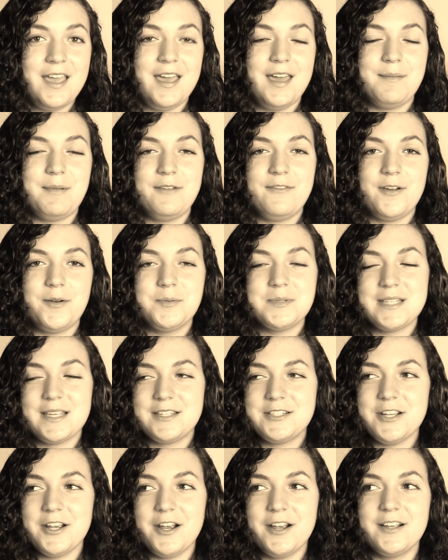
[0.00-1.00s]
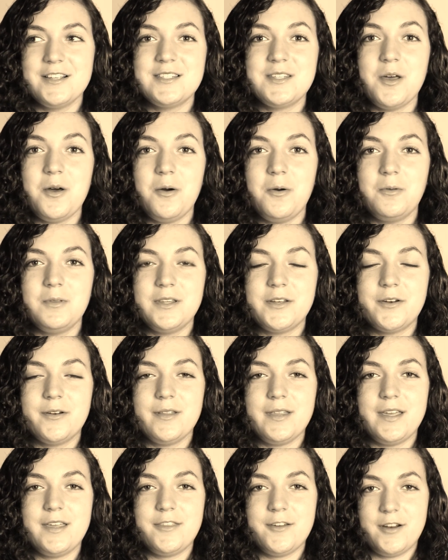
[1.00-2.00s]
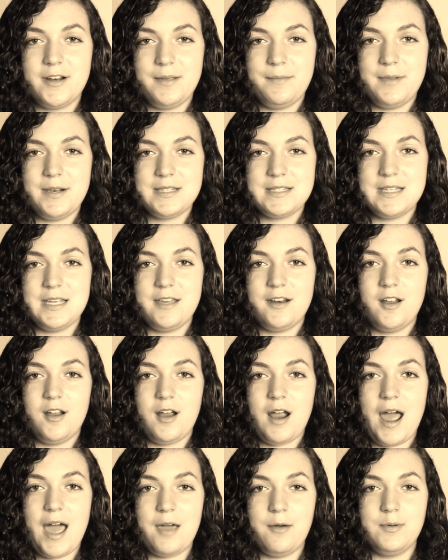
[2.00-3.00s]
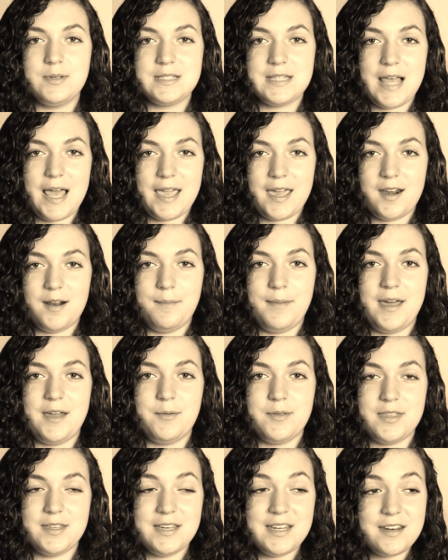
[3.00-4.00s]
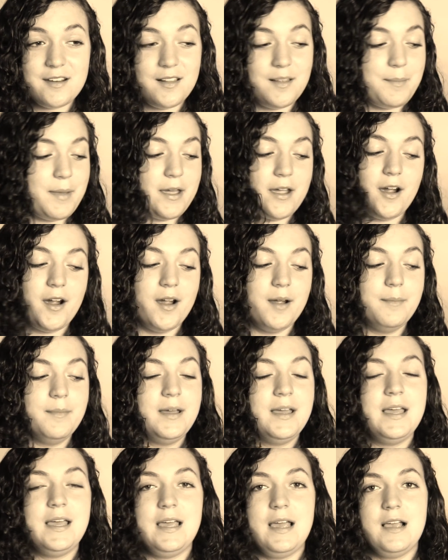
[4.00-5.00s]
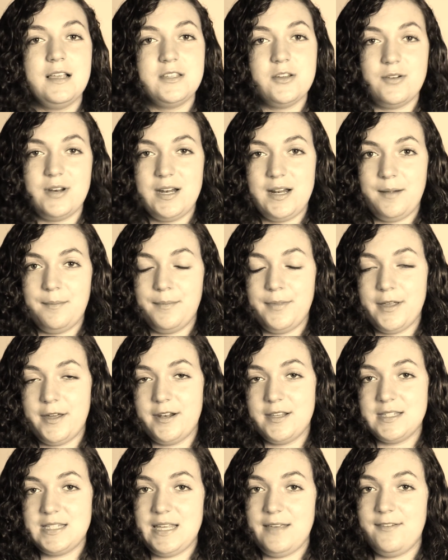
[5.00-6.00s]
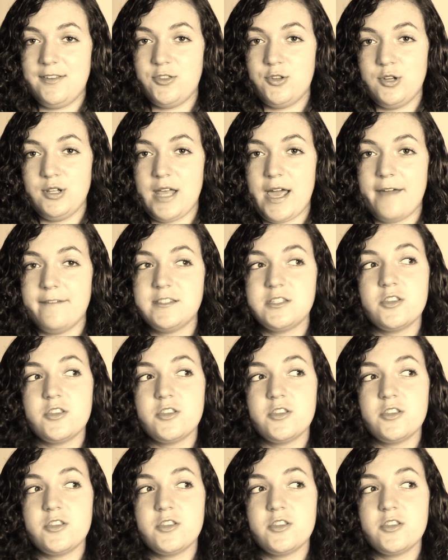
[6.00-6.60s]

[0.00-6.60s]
And my friend was like, sure. So literally 30 minutes later, I was lying on a bed with a needle on my arm, donating blood and saving 3 lives.